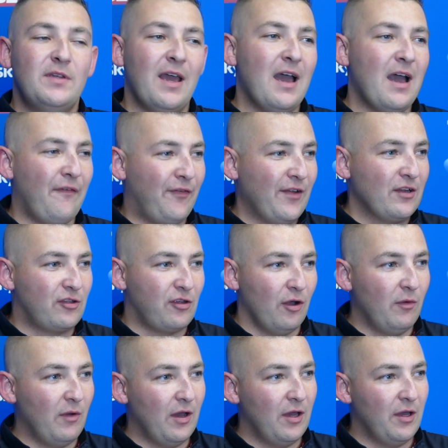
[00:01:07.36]
Yeah, I think
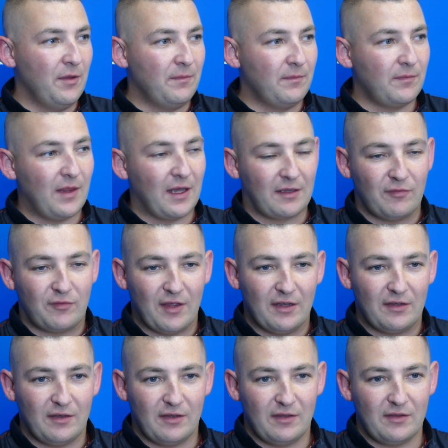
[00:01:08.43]
so. Like I've
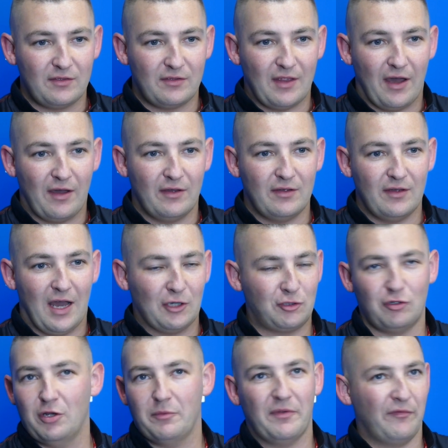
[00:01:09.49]
said, that I
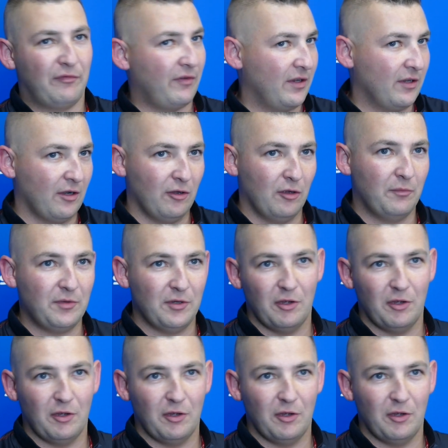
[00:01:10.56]
shouldn't have been 3-0 up.